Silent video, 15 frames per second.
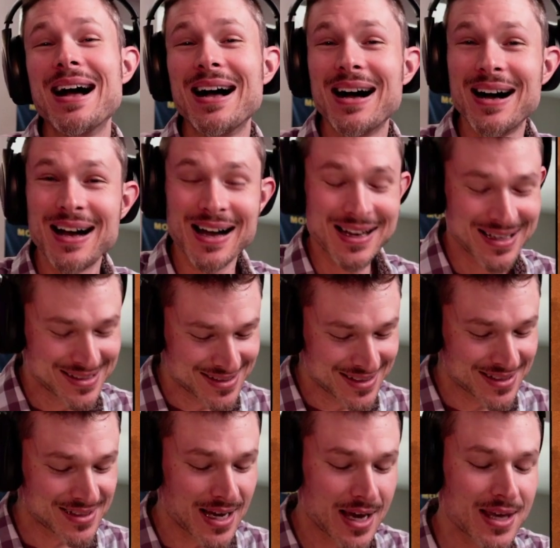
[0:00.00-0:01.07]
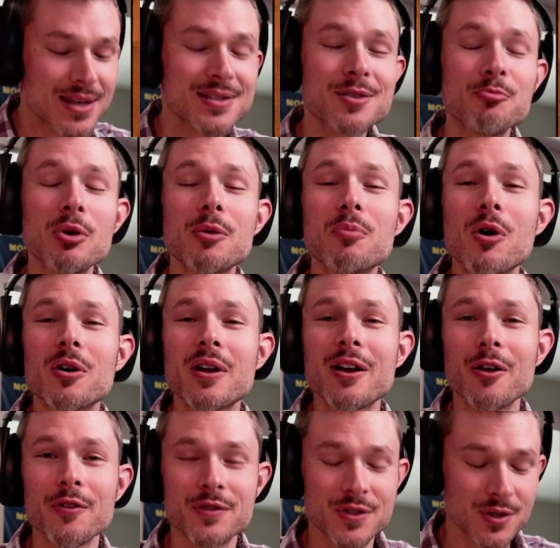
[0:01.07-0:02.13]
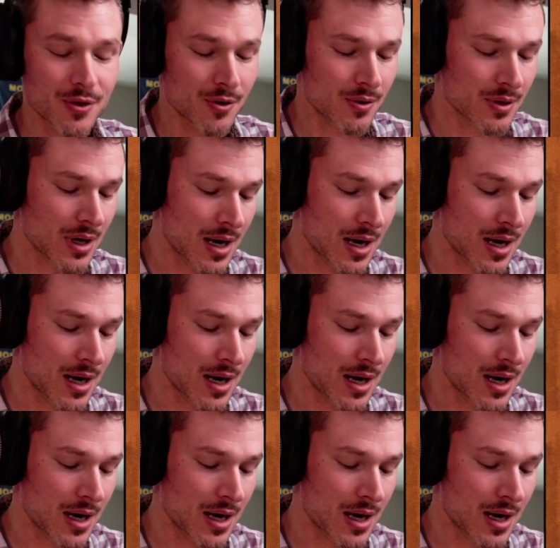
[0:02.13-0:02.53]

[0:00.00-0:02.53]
I guess the psyche is a big part of health, too.